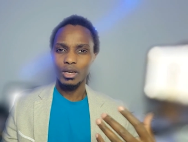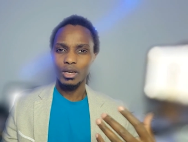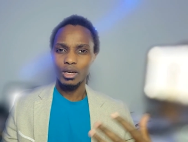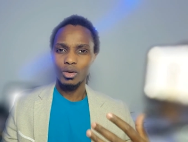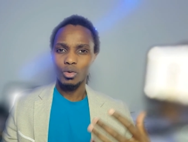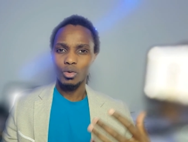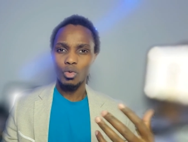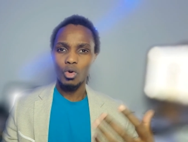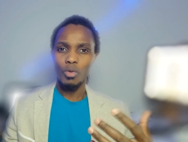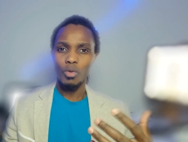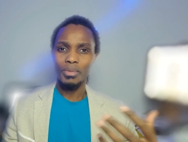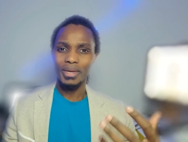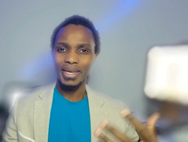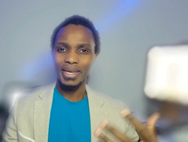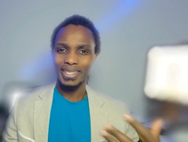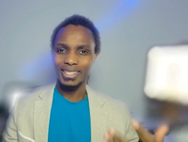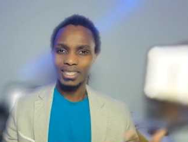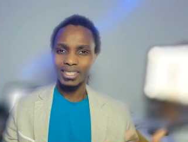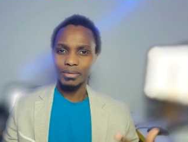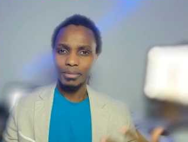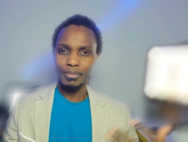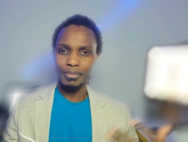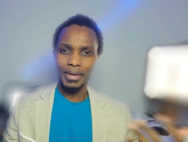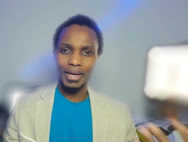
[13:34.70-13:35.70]
won't be
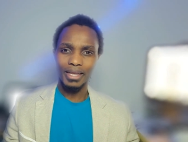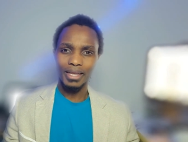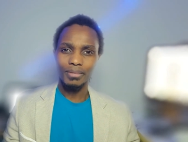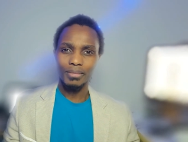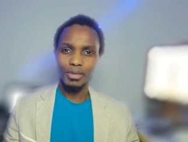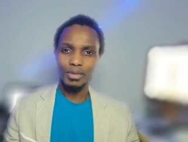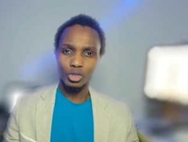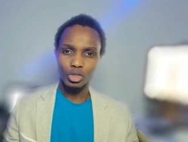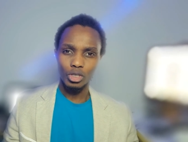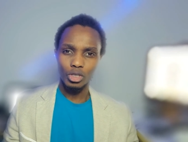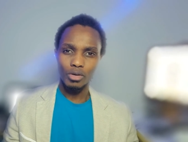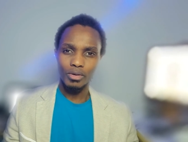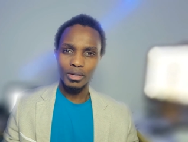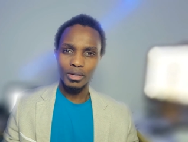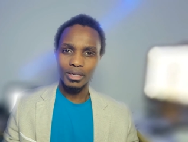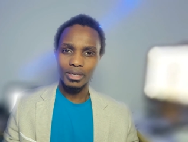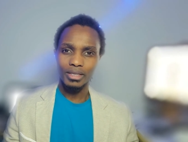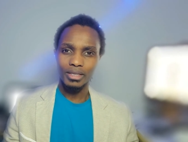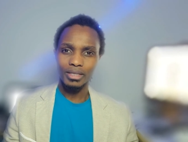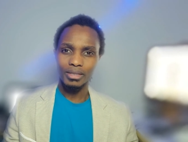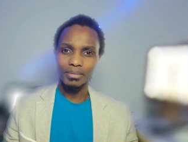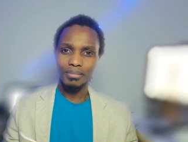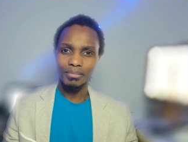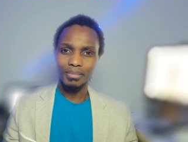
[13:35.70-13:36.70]
accepted by the majority.
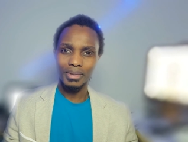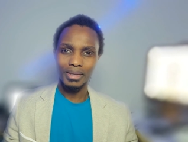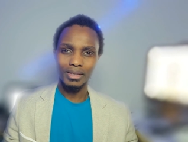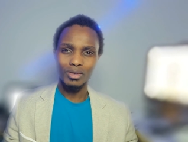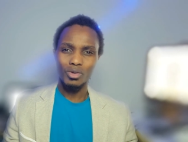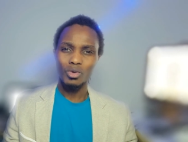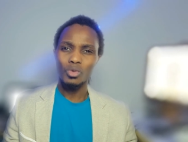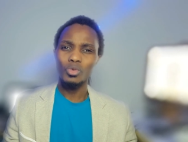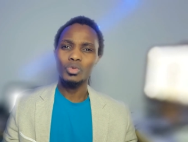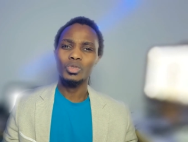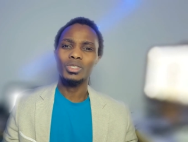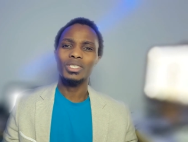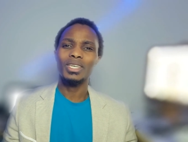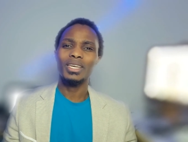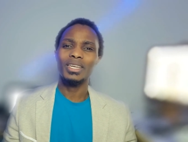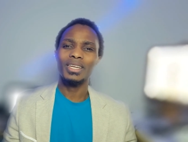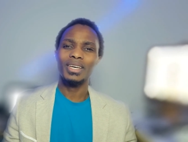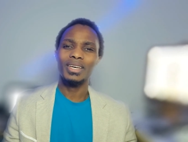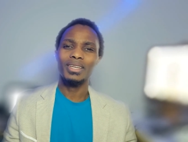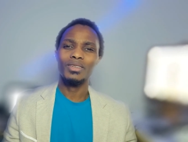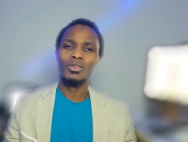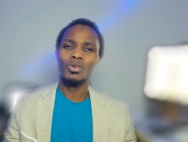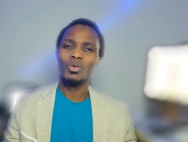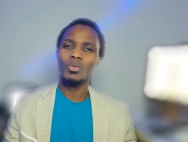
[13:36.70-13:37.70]
But who say
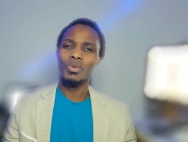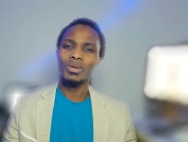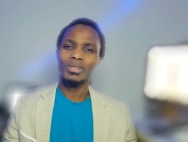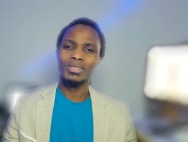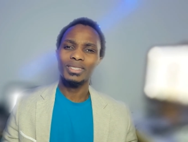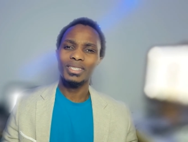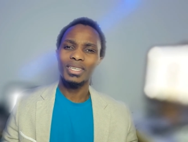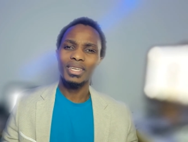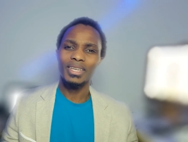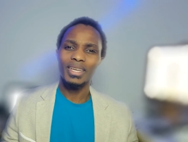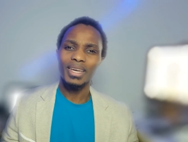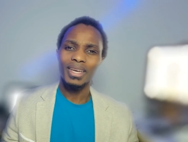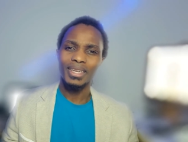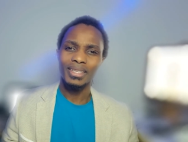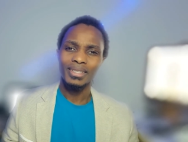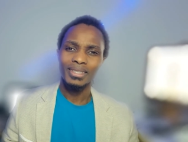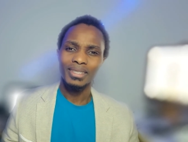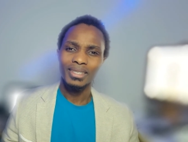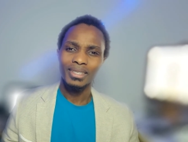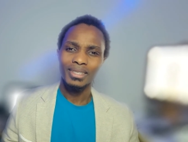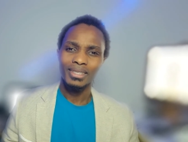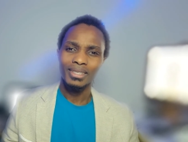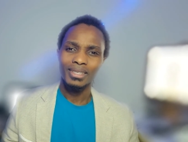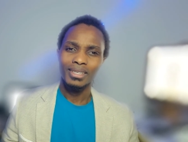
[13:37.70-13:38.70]
that? No one say that.
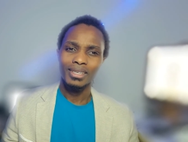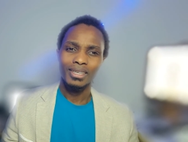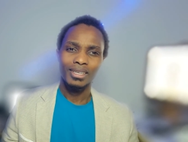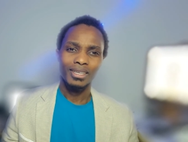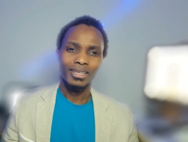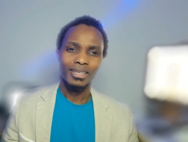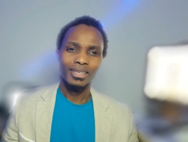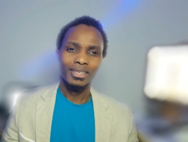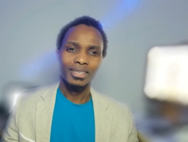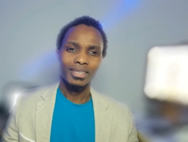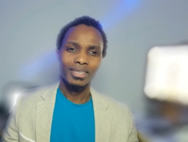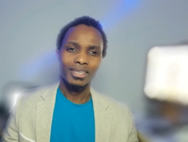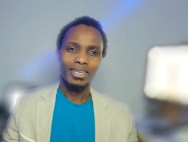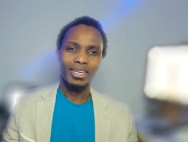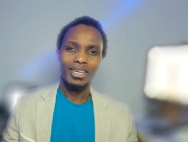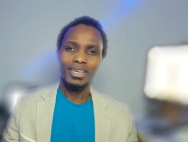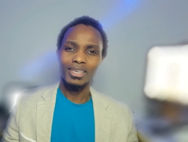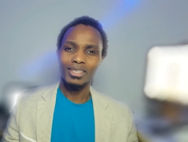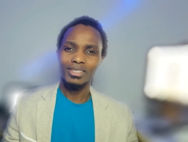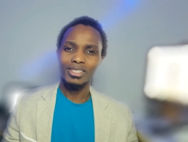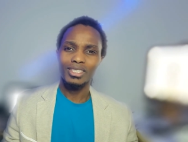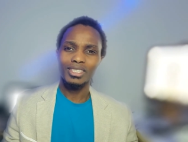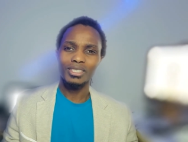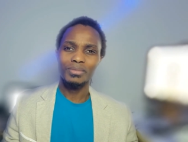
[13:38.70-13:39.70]

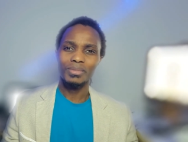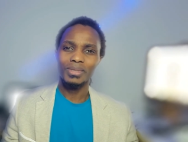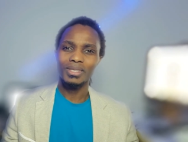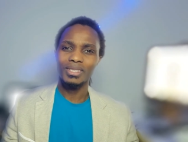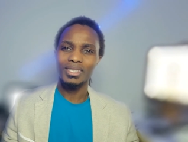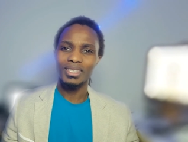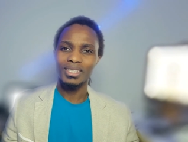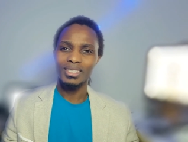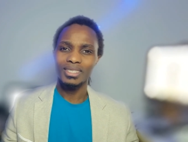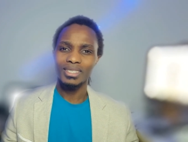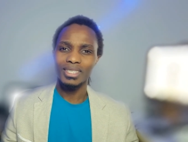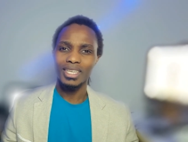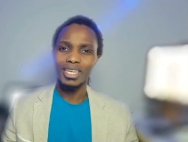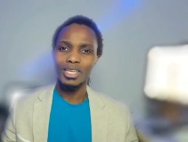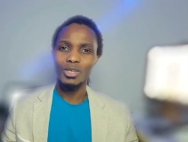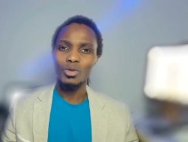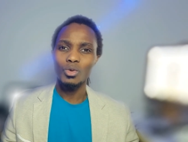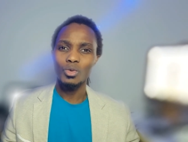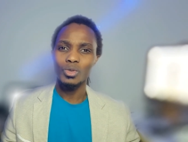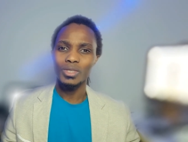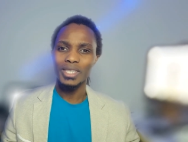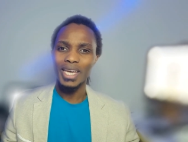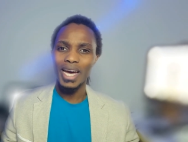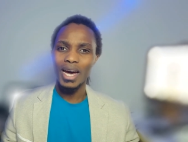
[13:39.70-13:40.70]
Just because a
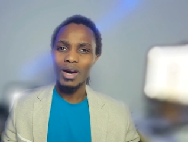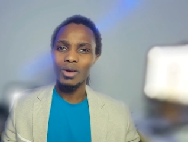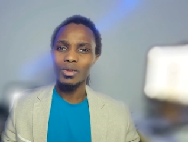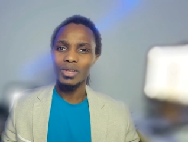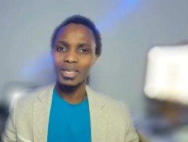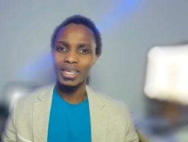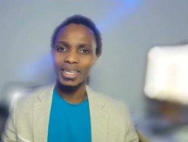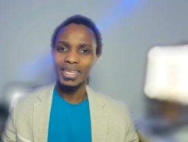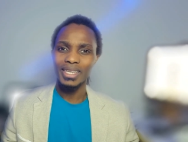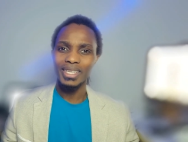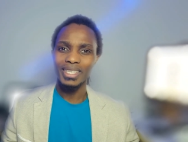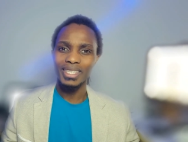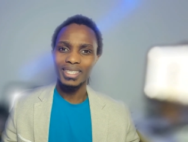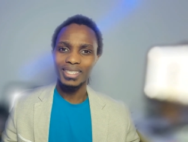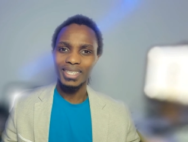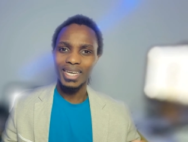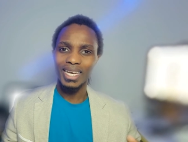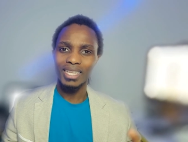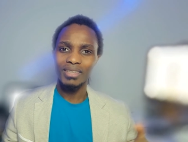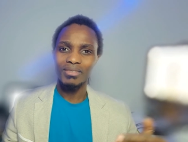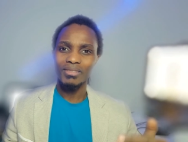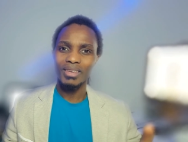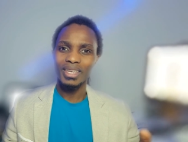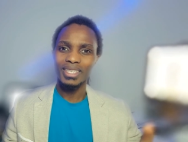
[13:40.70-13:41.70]
news outlet is
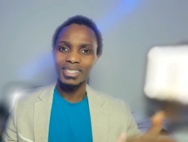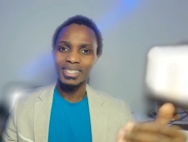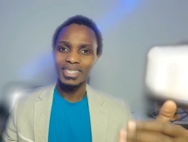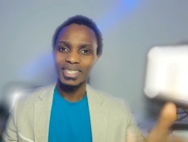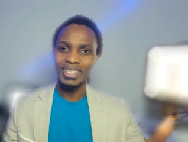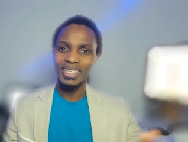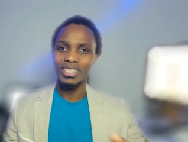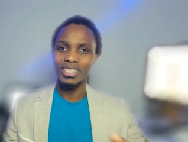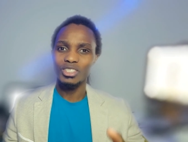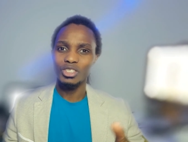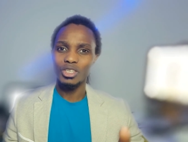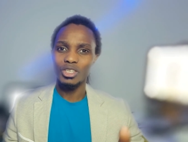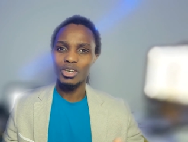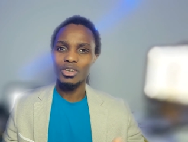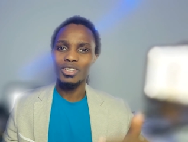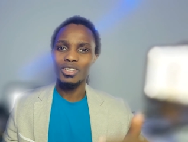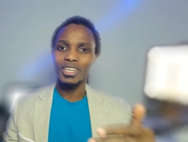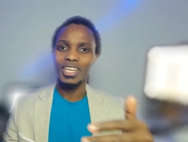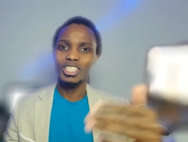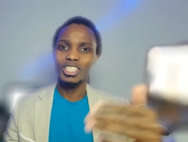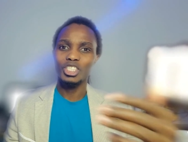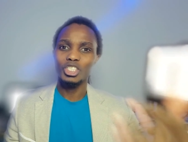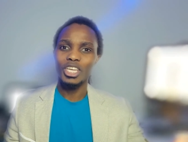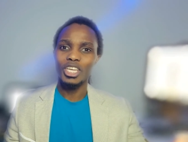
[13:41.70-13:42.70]
advancing a certain
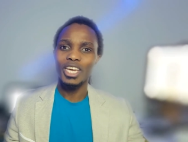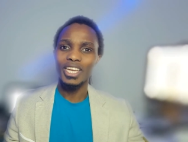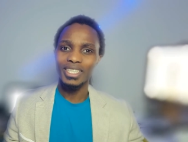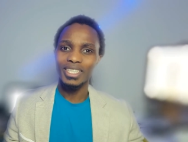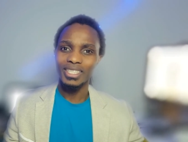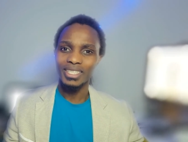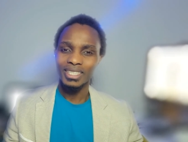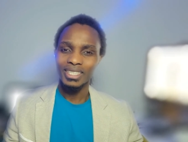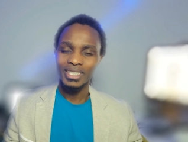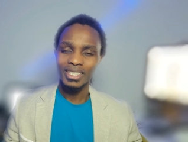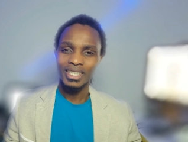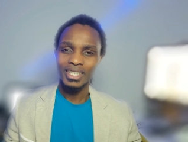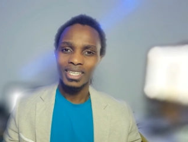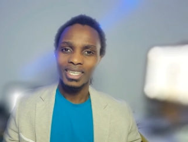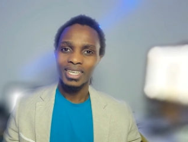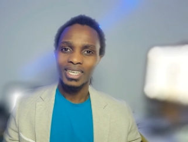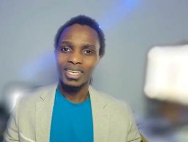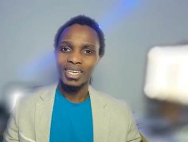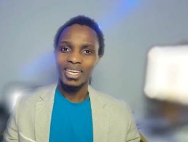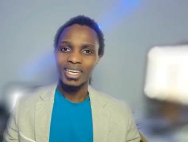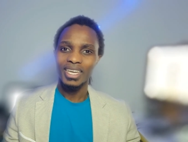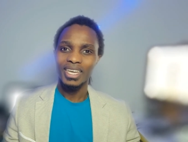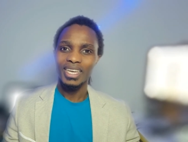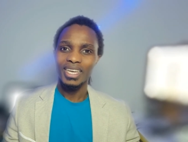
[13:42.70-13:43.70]
agenda,
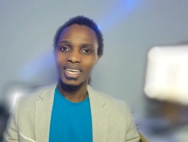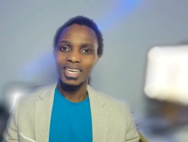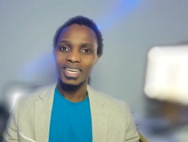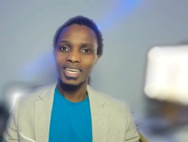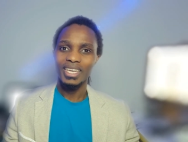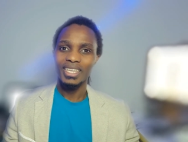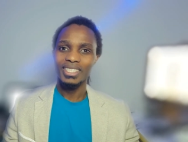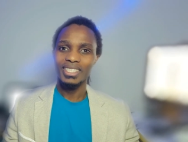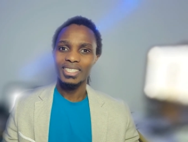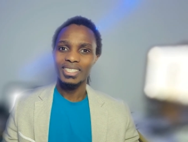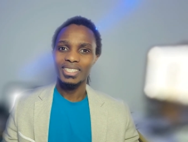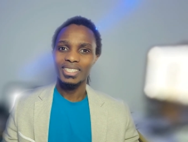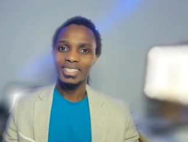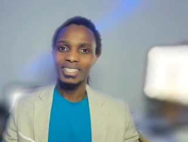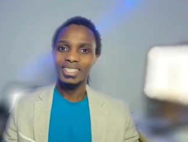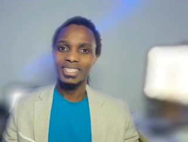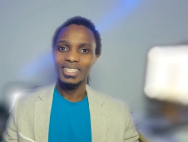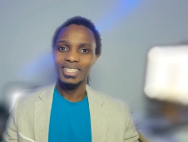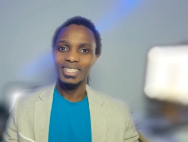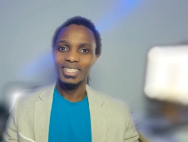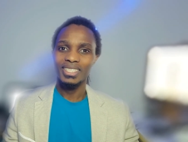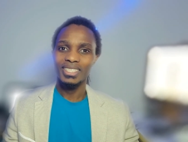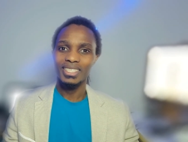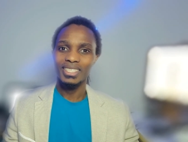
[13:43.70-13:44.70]
and
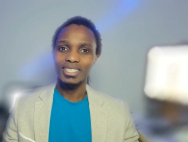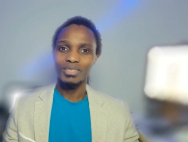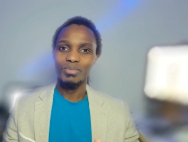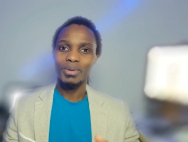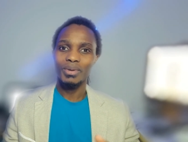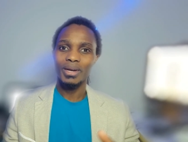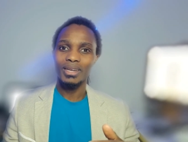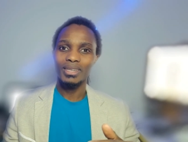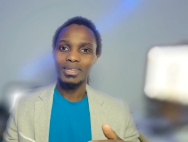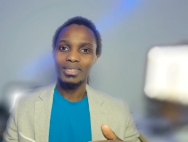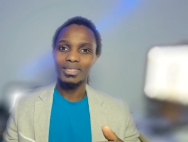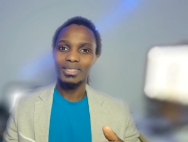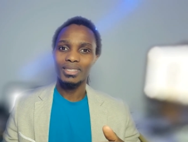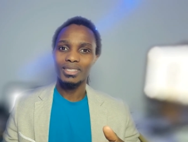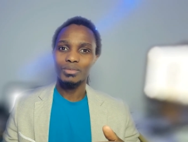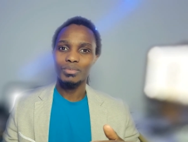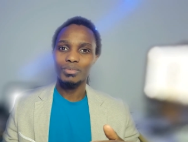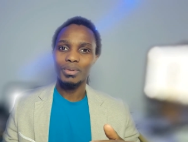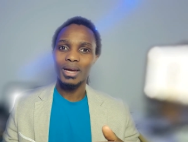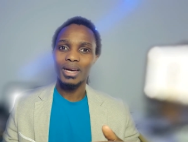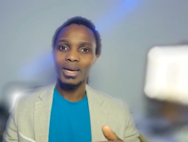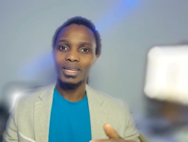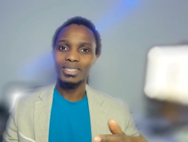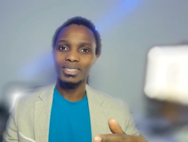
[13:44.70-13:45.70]
there's
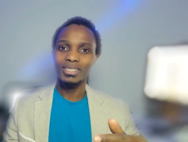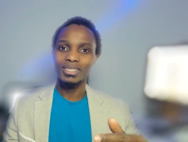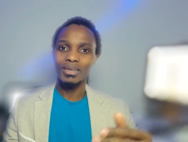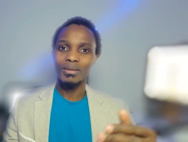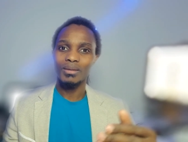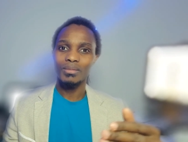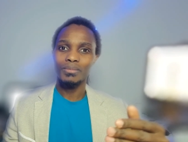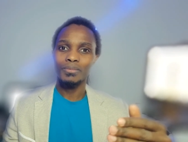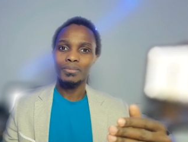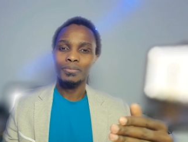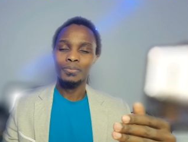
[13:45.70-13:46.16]
probably some